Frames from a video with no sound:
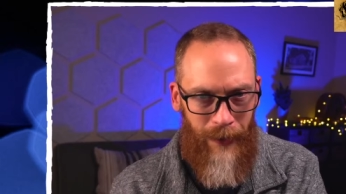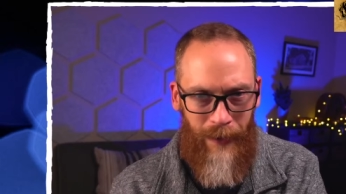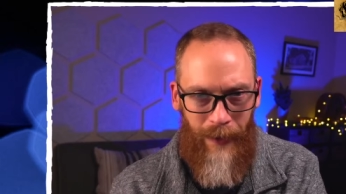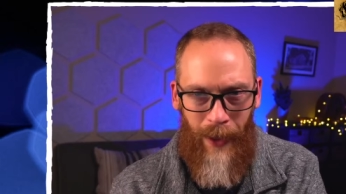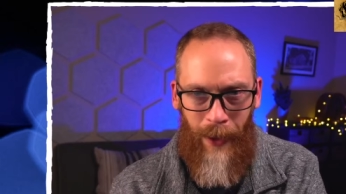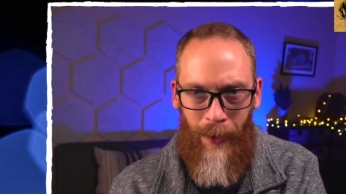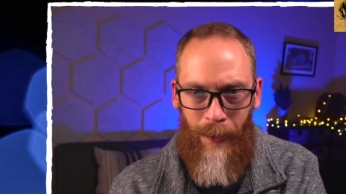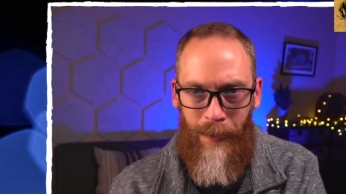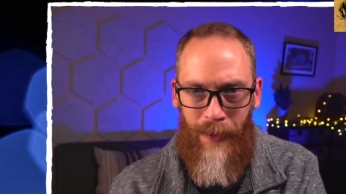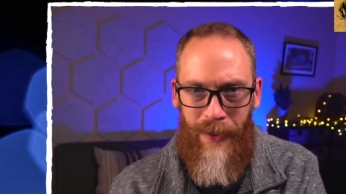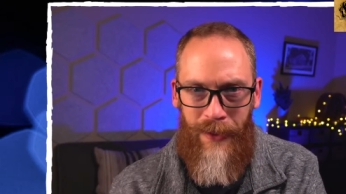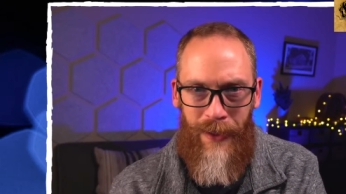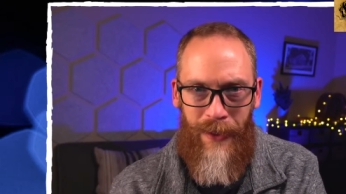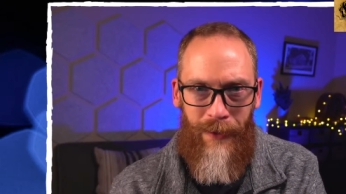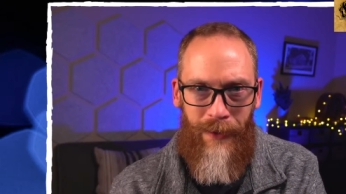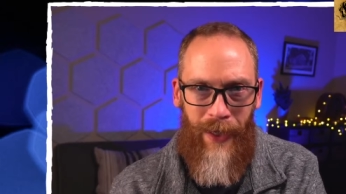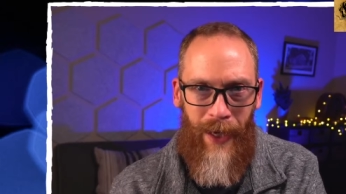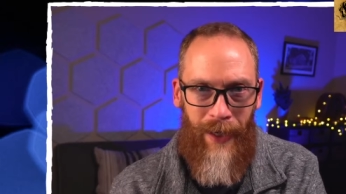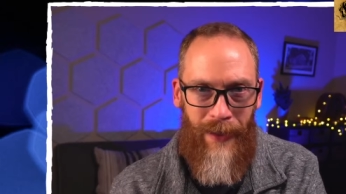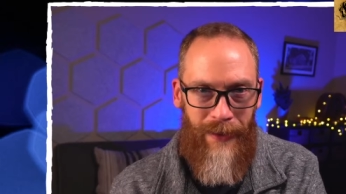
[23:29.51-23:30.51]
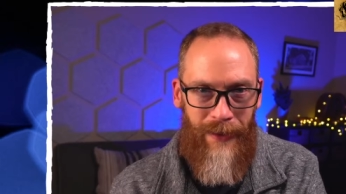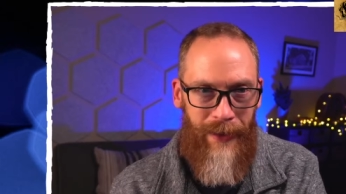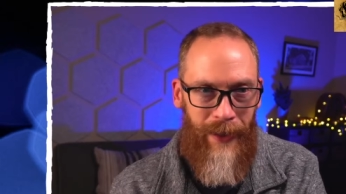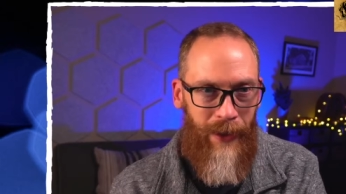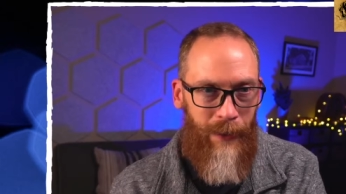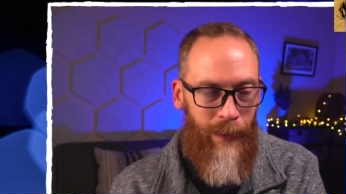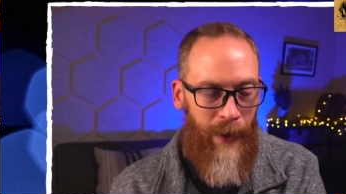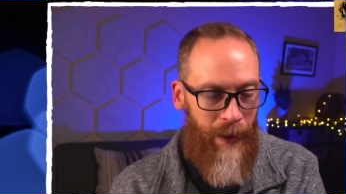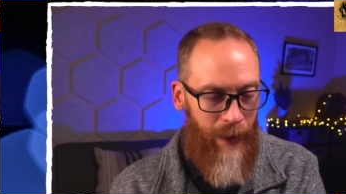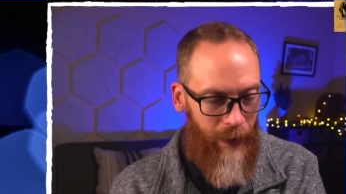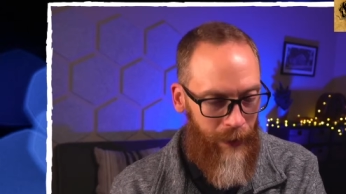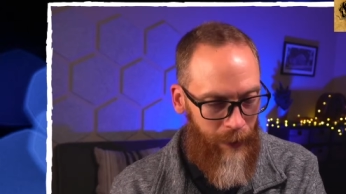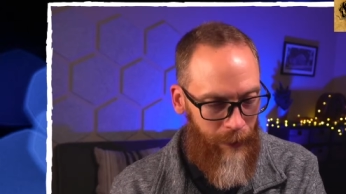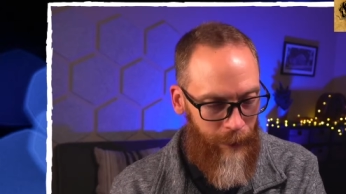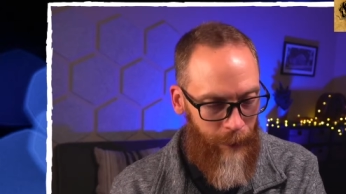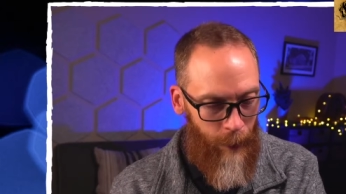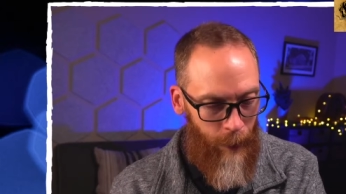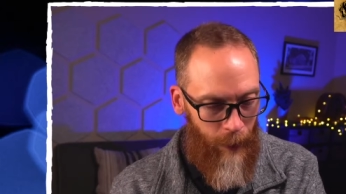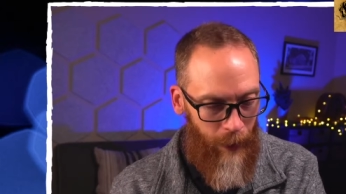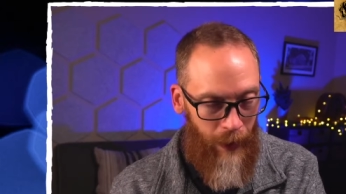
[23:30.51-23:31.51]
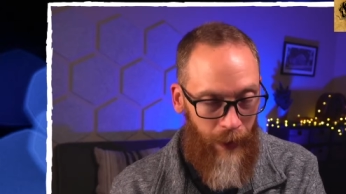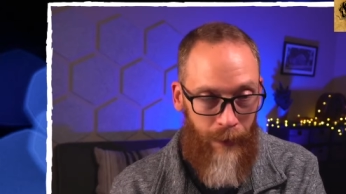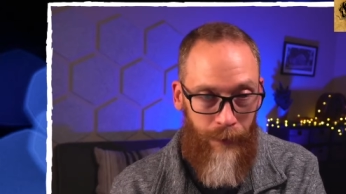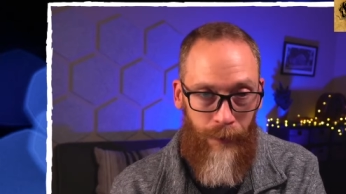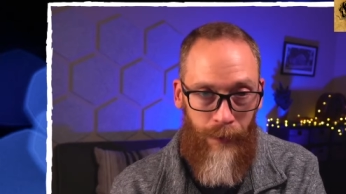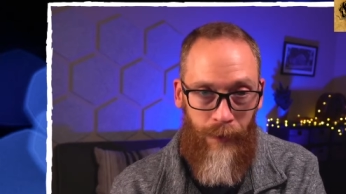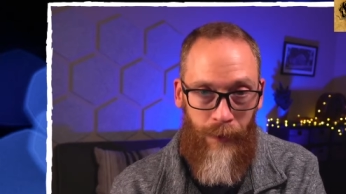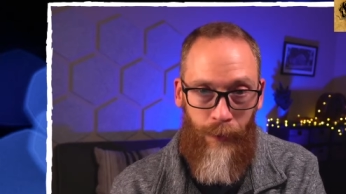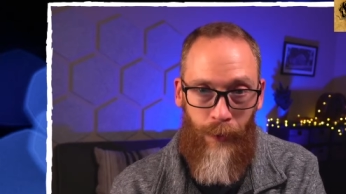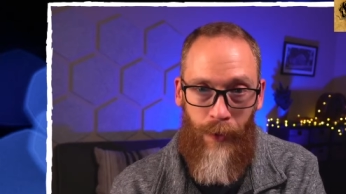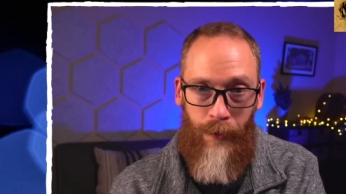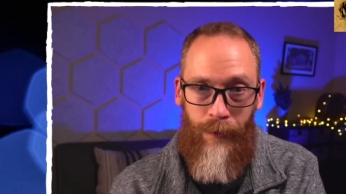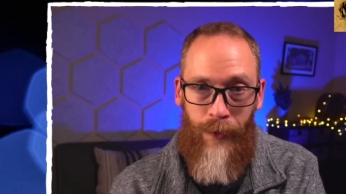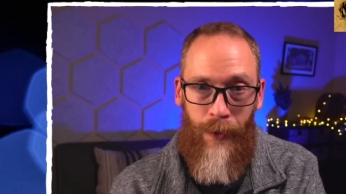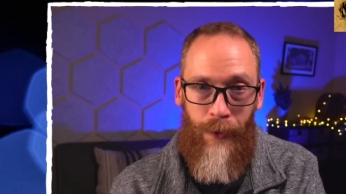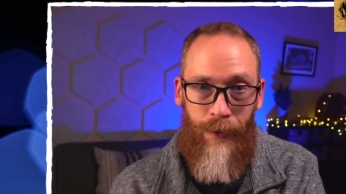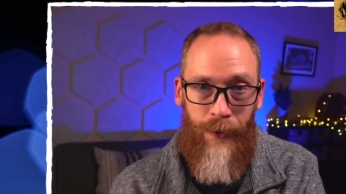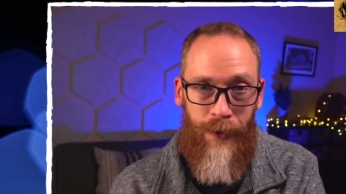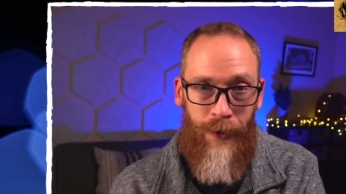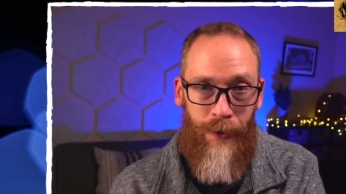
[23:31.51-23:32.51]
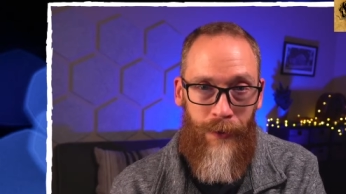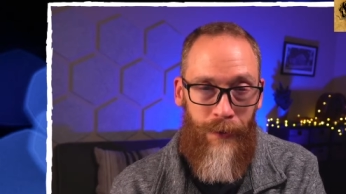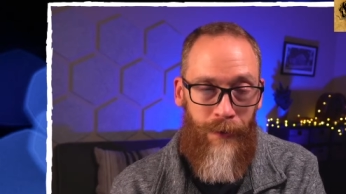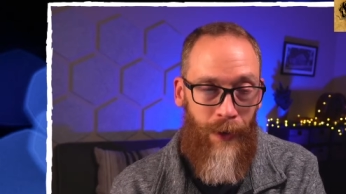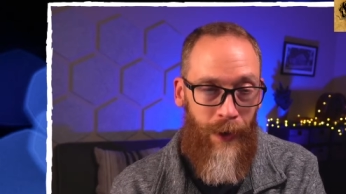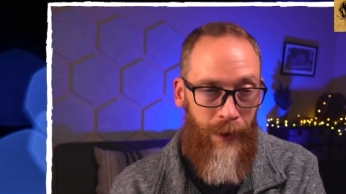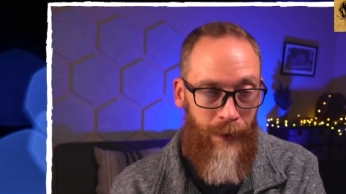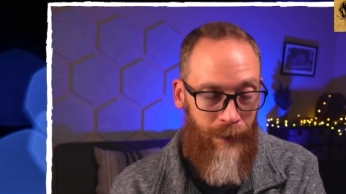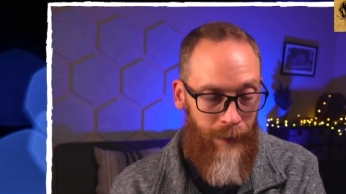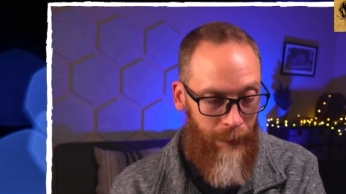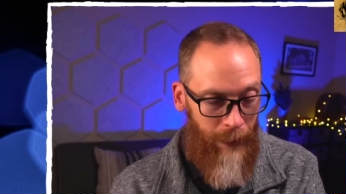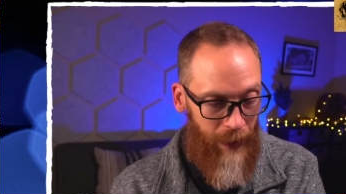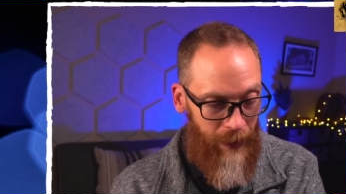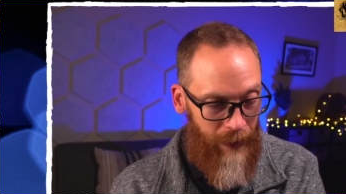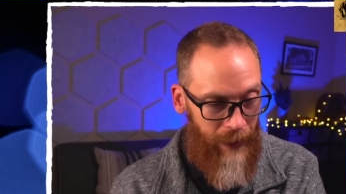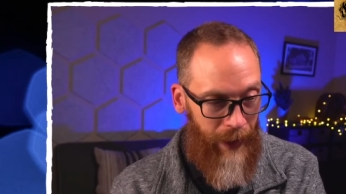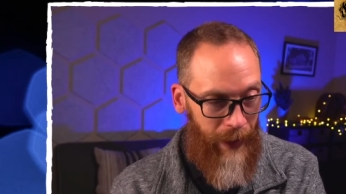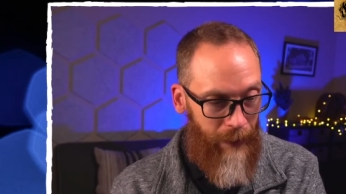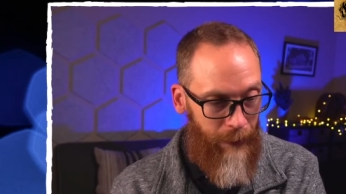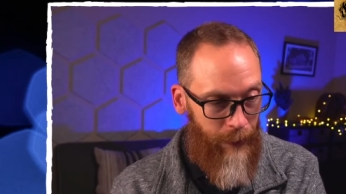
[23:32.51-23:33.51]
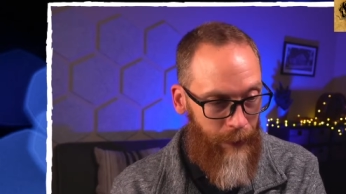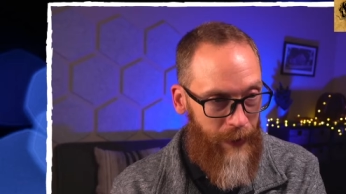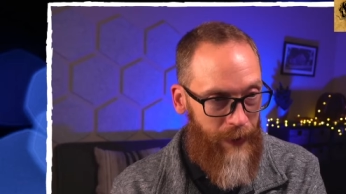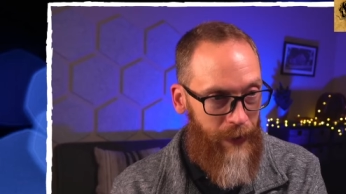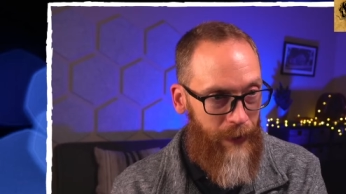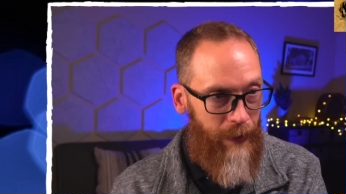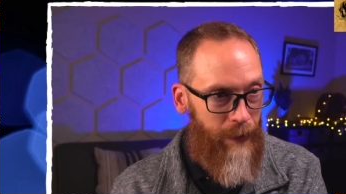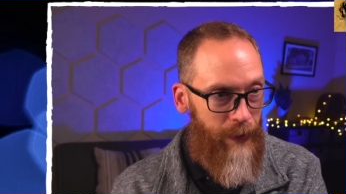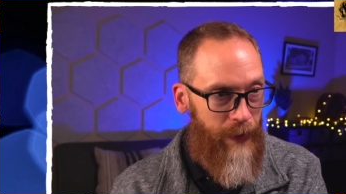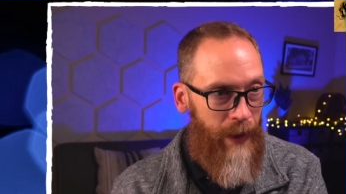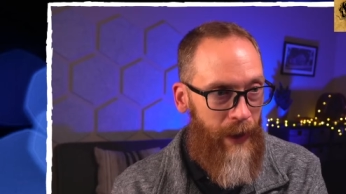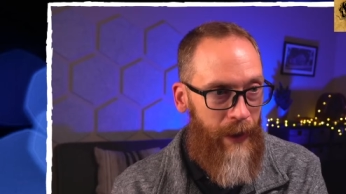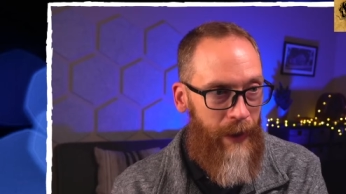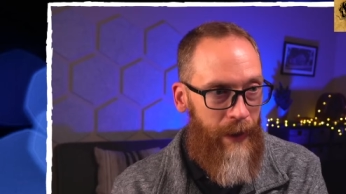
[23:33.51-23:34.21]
And I hope to see you guys there and be looking for a review soon on Mudcat Whiskers.